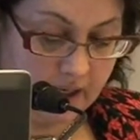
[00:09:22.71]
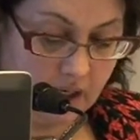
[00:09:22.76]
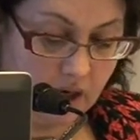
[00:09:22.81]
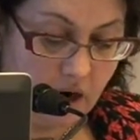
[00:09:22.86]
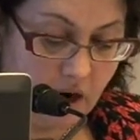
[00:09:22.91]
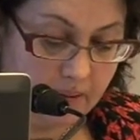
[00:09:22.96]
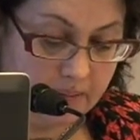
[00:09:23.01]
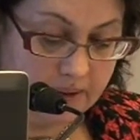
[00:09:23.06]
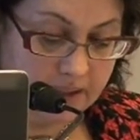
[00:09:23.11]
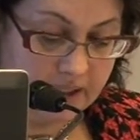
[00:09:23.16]

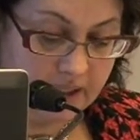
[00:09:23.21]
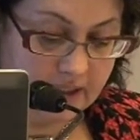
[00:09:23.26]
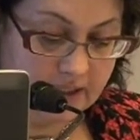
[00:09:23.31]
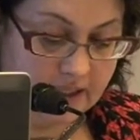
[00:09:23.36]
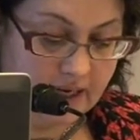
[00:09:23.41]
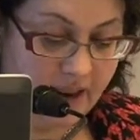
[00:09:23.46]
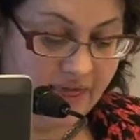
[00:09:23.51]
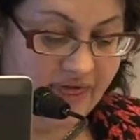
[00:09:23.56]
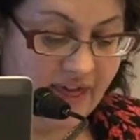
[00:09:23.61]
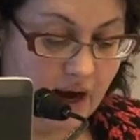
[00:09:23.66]

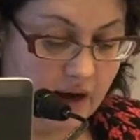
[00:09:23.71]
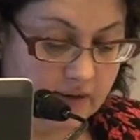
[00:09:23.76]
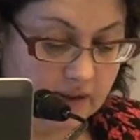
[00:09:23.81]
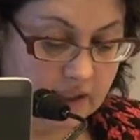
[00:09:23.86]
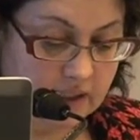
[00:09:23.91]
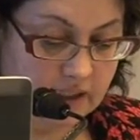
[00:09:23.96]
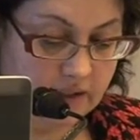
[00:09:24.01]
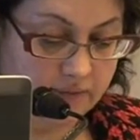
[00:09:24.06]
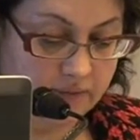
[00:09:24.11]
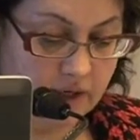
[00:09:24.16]
incompetence, and
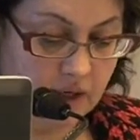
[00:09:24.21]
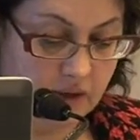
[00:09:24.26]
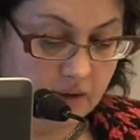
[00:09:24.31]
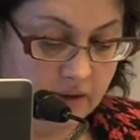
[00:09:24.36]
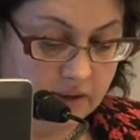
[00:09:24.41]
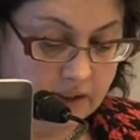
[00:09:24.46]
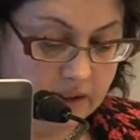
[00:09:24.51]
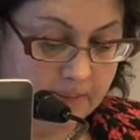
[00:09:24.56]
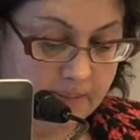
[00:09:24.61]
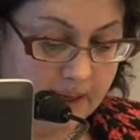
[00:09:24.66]
thousands of
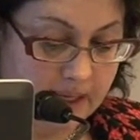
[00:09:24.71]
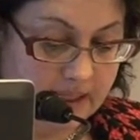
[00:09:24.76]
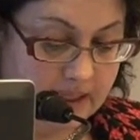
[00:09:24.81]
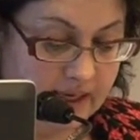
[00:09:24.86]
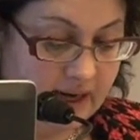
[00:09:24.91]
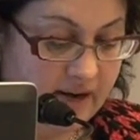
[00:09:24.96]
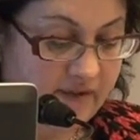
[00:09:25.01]
dollars spent